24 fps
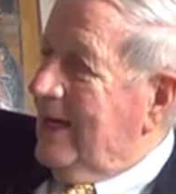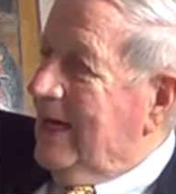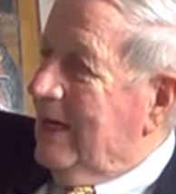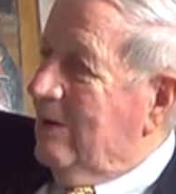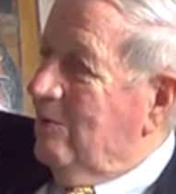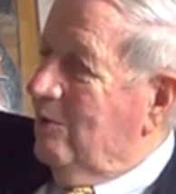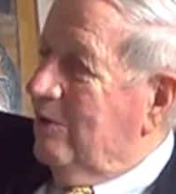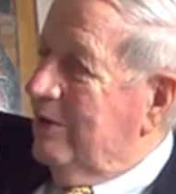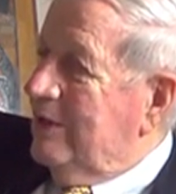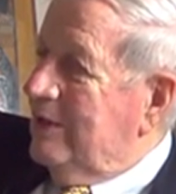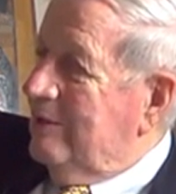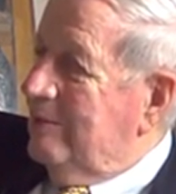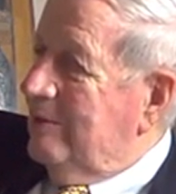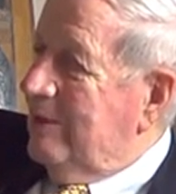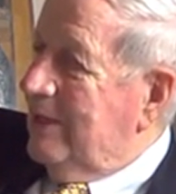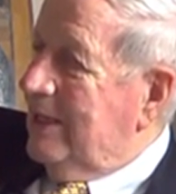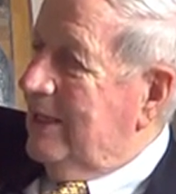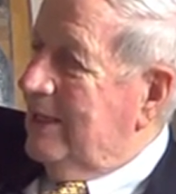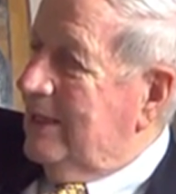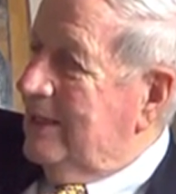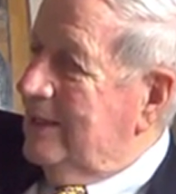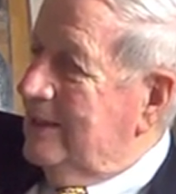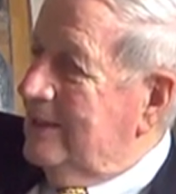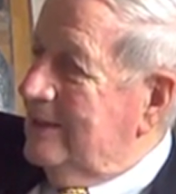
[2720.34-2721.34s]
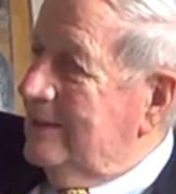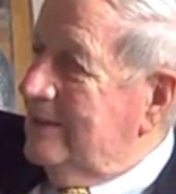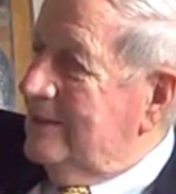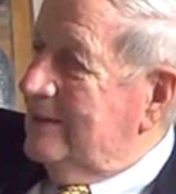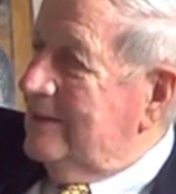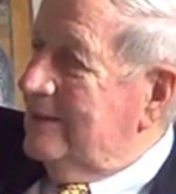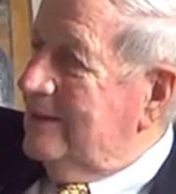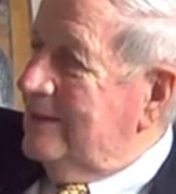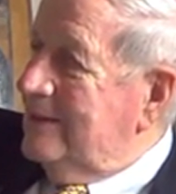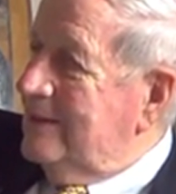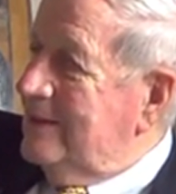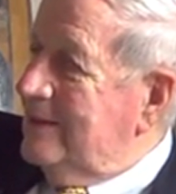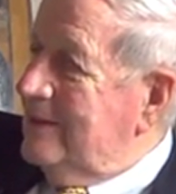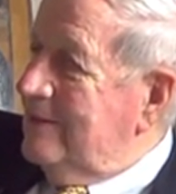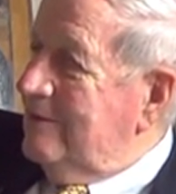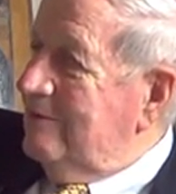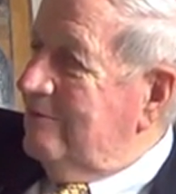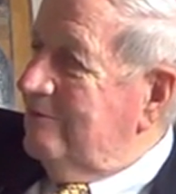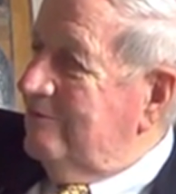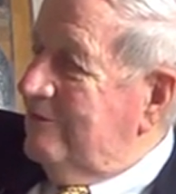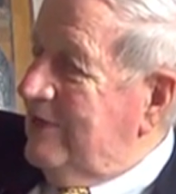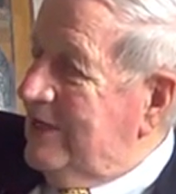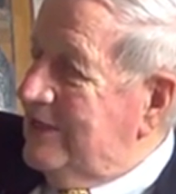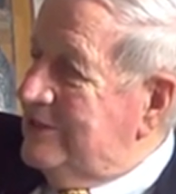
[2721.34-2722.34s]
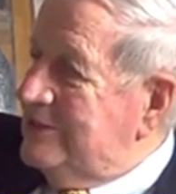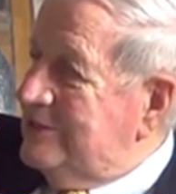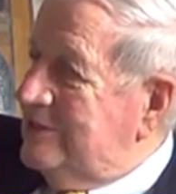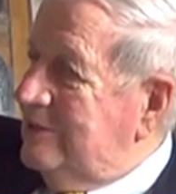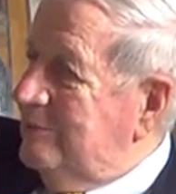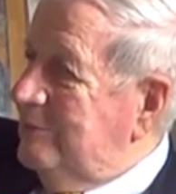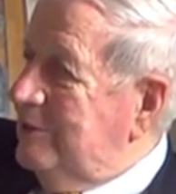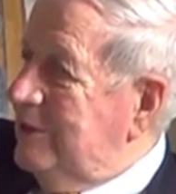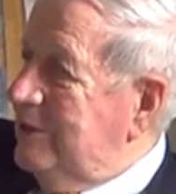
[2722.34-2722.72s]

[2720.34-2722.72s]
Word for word: I wanted my face to